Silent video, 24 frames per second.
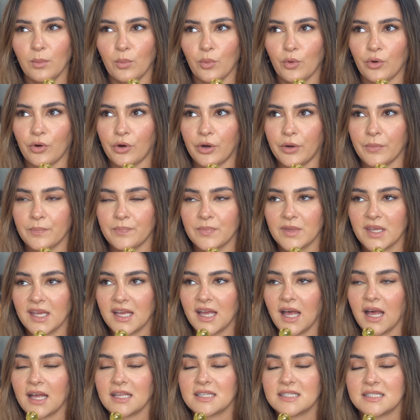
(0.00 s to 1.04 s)
more
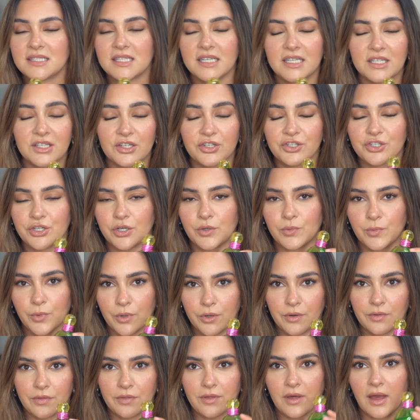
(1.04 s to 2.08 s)
signature
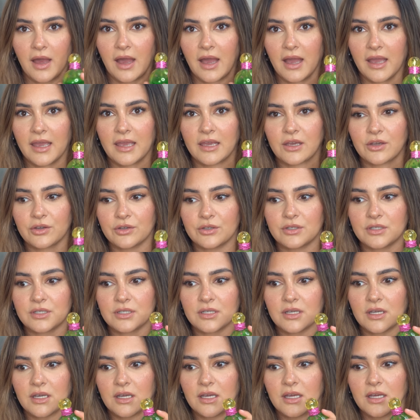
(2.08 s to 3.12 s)
worth. I could
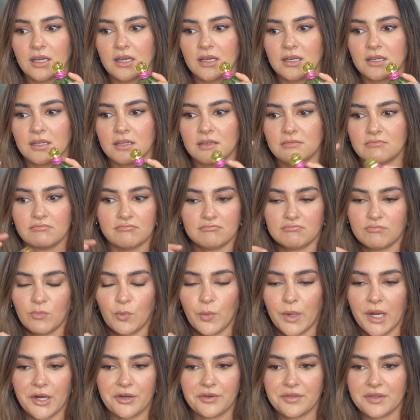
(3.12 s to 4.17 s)

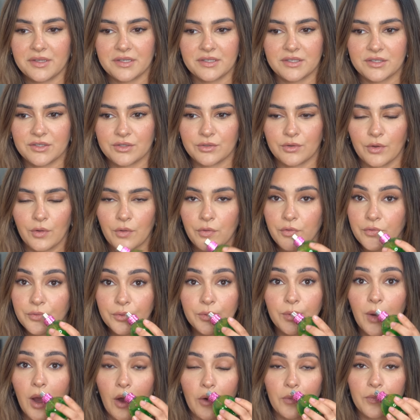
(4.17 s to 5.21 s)
wear this
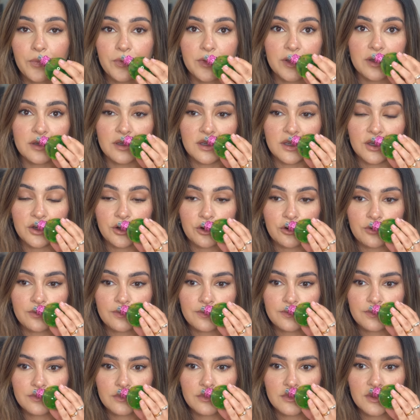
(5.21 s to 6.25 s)
throughout the year.
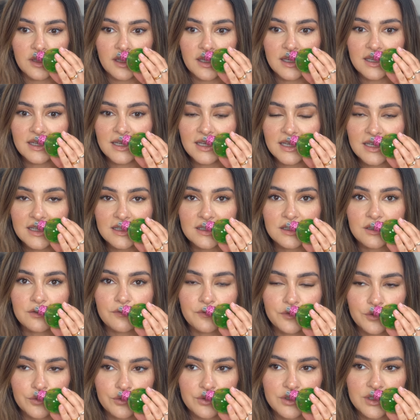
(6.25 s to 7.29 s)
It is
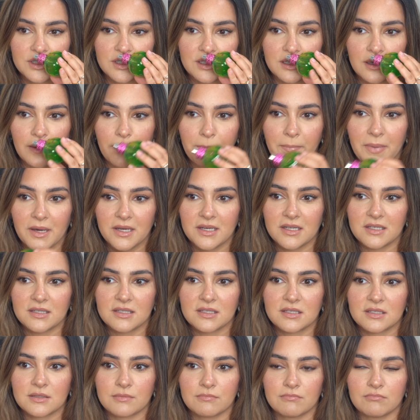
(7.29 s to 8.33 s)
fruity, but
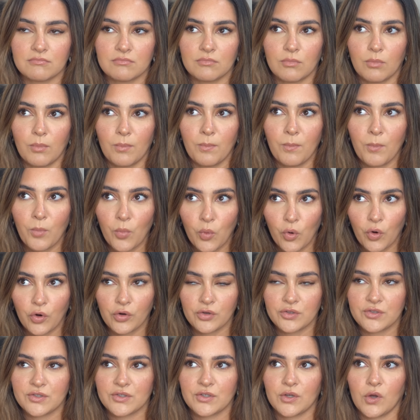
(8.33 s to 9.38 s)
it's
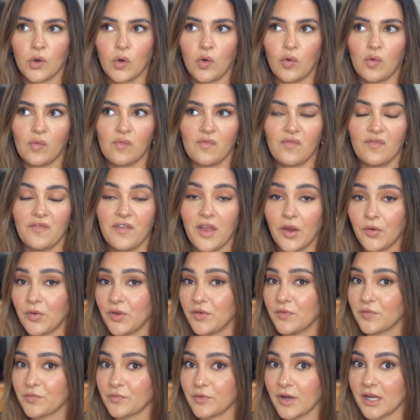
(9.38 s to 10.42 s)
more so
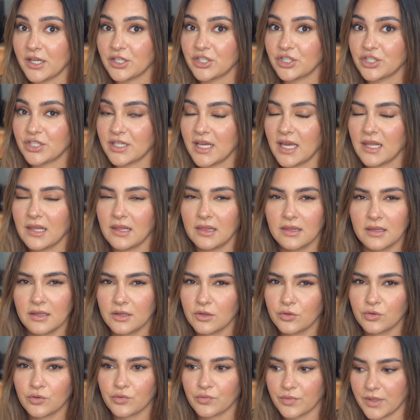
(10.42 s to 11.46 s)
very fresh and a
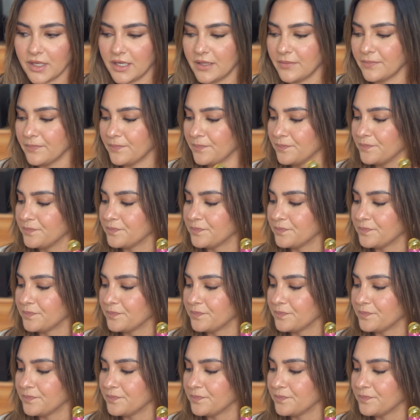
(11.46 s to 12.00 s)
little green